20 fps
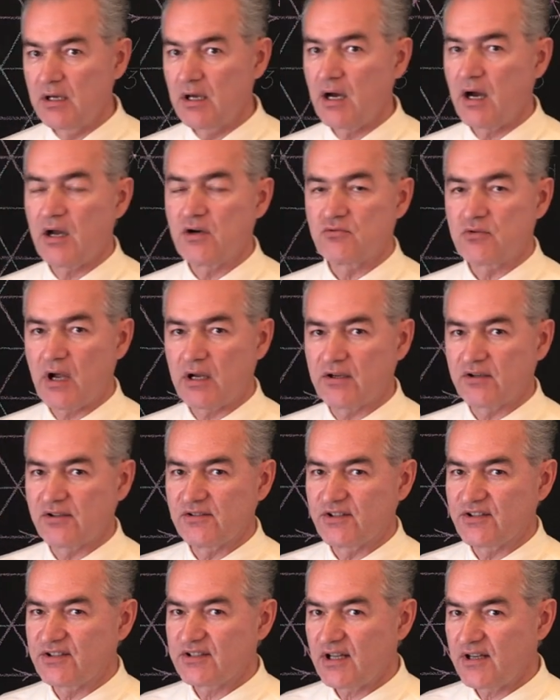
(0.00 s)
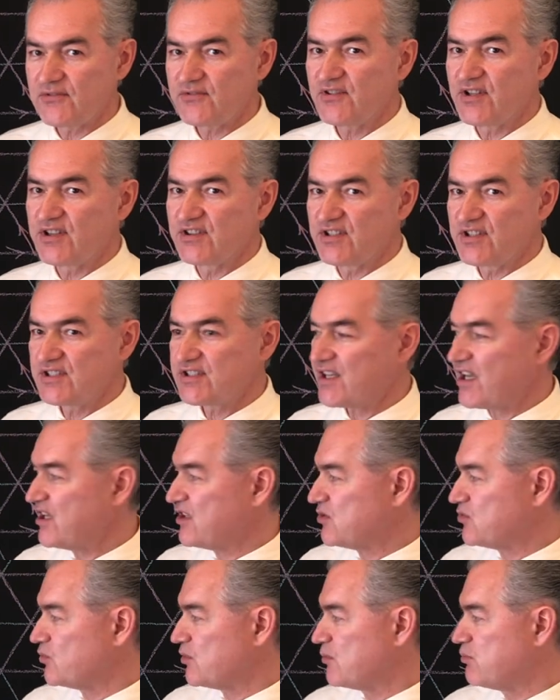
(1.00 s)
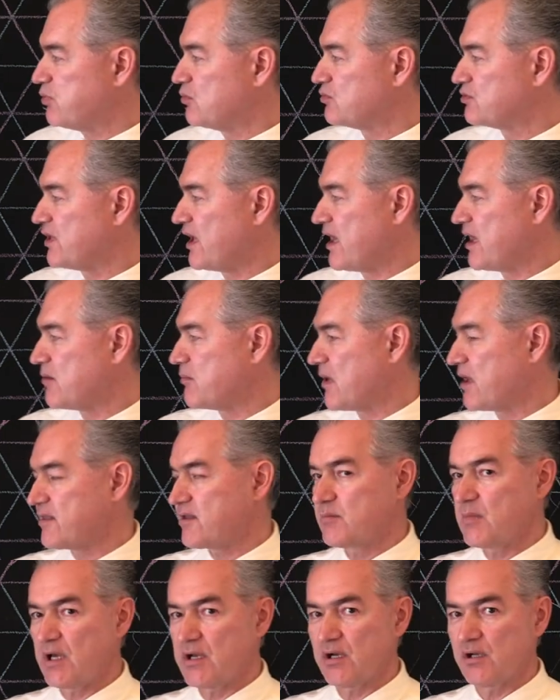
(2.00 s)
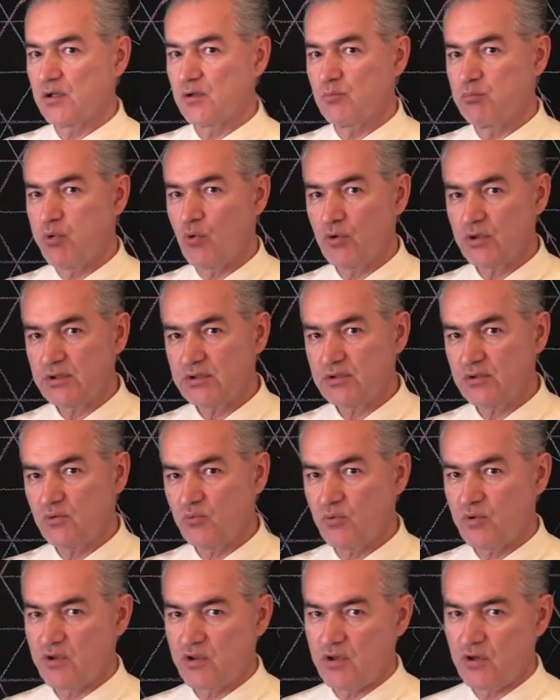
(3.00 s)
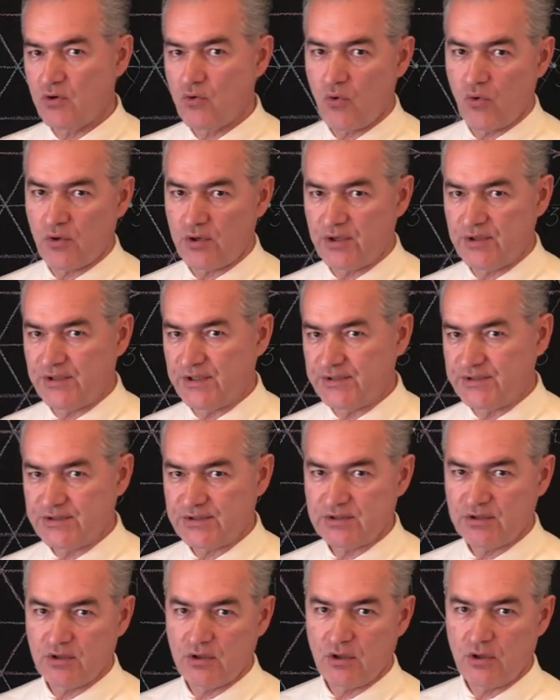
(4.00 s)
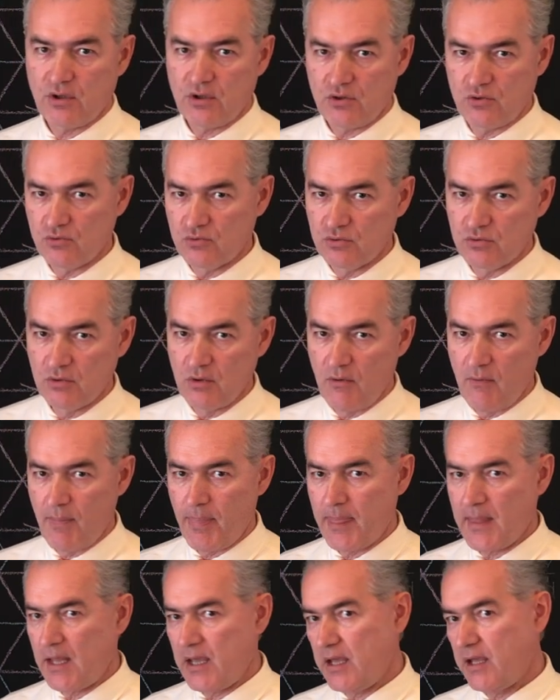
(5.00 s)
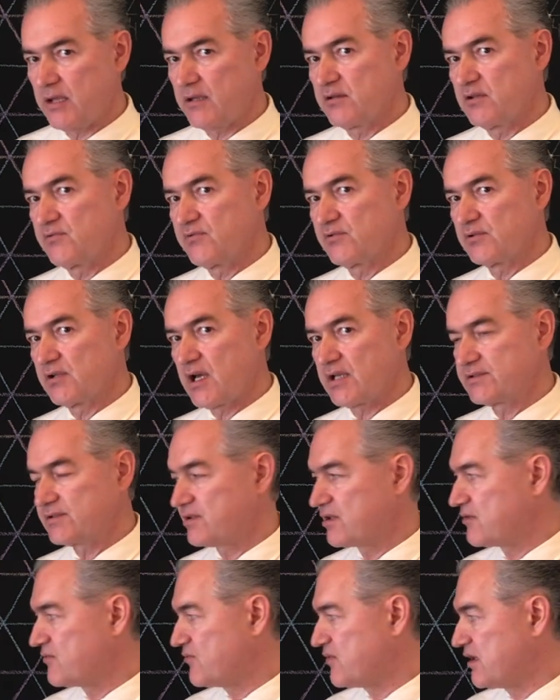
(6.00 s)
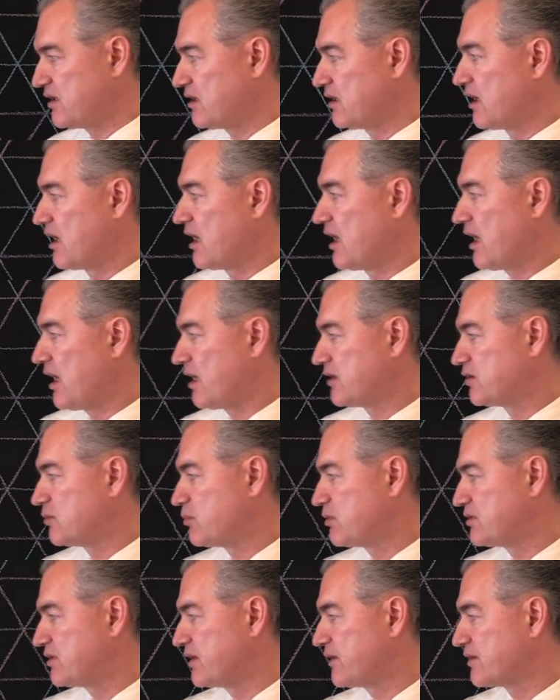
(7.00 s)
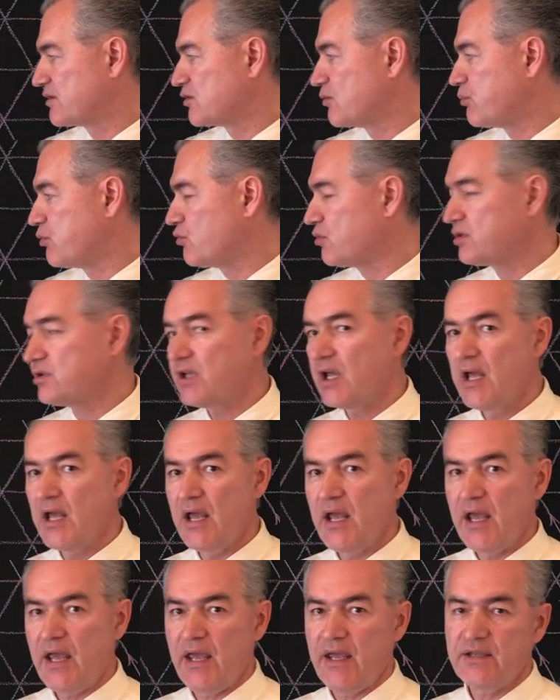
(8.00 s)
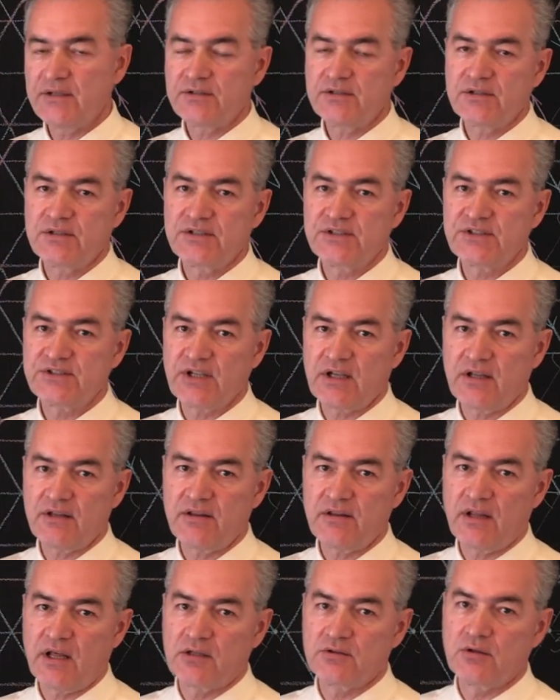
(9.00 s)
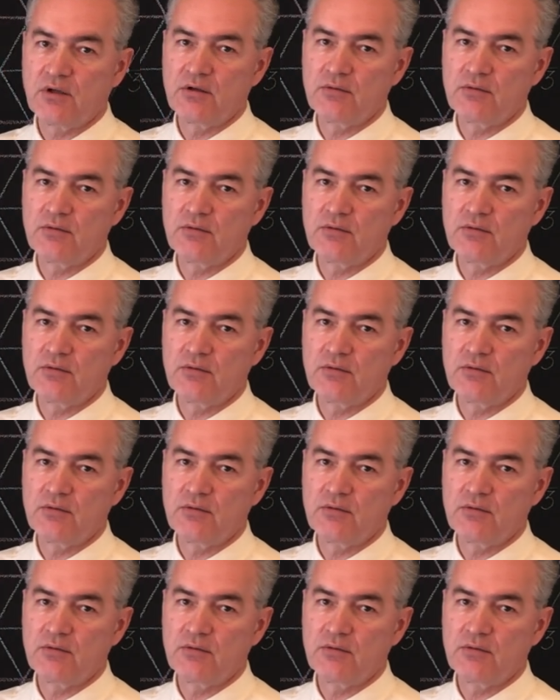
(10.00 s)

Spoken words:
Ironically enough, in this case, we put a mathematical point with the coordinates q and the velocity v at a particular point and send that